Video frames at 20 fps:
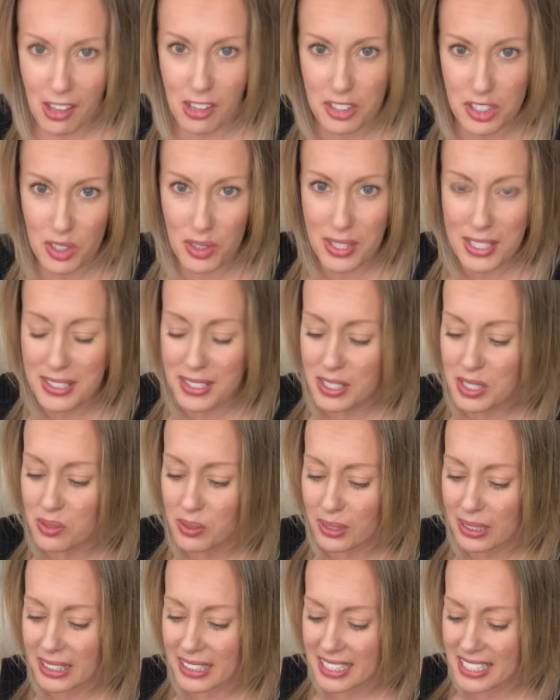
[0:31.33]
So this is
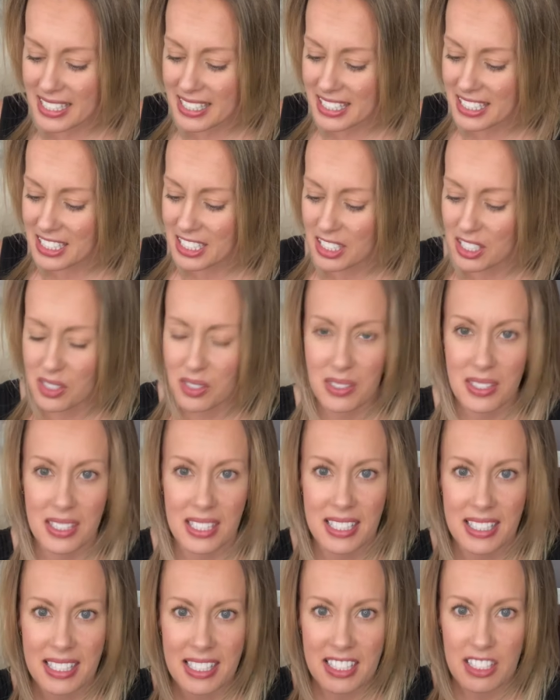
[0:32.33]
really easy to use.
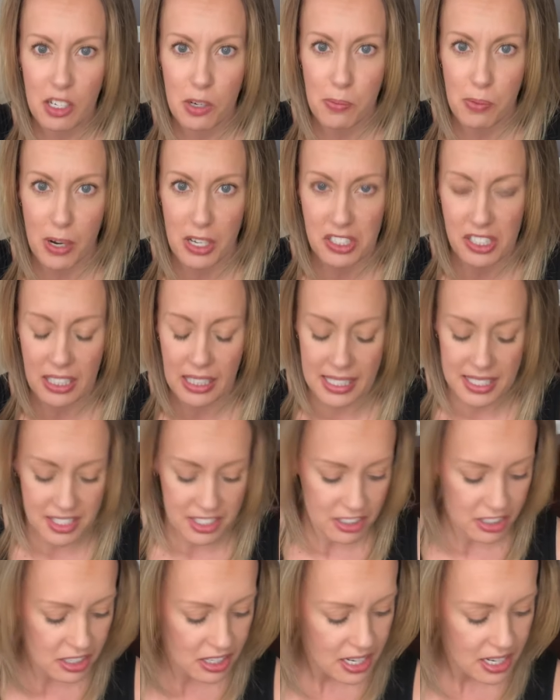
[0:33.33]
This is our brush cleanser.